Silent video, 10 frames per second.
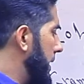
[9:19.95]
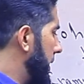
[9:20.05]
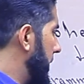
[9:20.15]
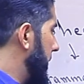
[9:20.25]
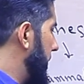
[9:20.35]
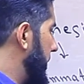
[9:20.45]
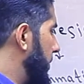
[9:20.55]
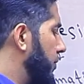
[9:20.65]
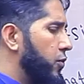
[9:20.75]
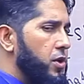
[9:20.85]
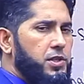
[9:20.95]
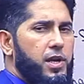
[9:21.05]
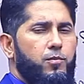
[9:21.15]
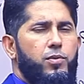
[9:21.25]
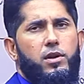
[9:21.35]
For
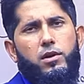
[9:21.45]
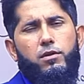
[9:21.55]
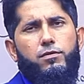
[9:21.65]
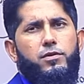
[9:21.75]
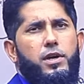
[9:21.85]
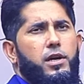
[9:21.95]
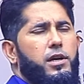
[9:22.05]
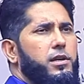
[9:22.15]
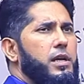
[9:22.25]
example, if it